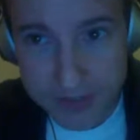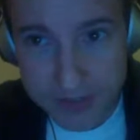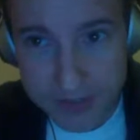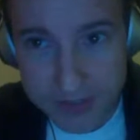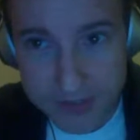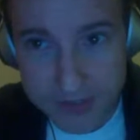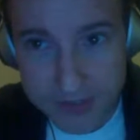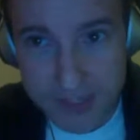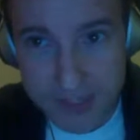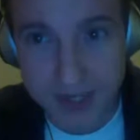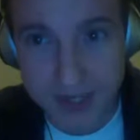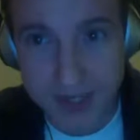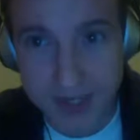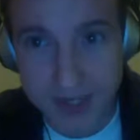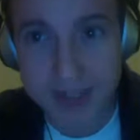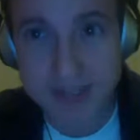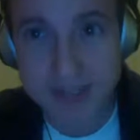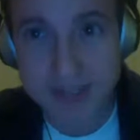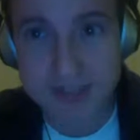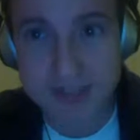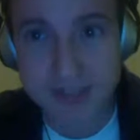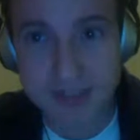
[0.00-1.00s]
to
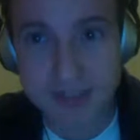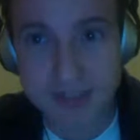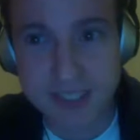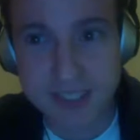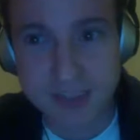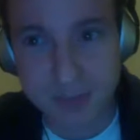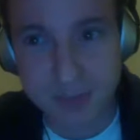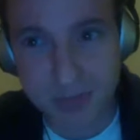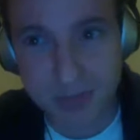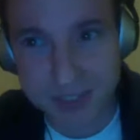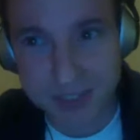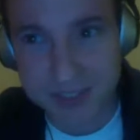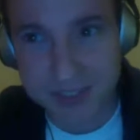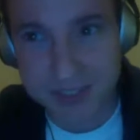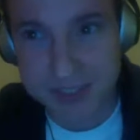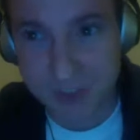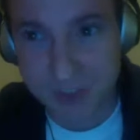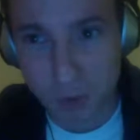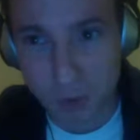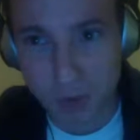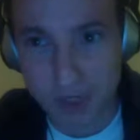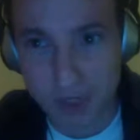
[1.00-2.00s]
get to these
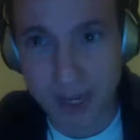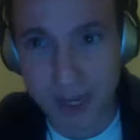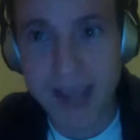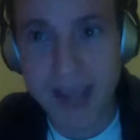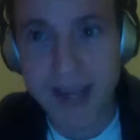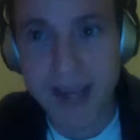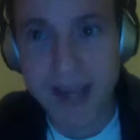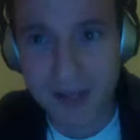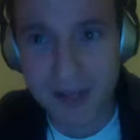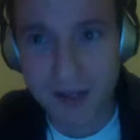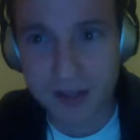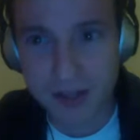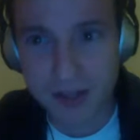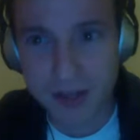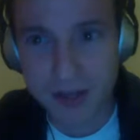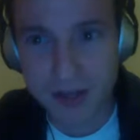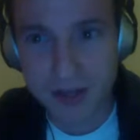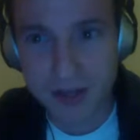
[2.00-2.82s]
places organically.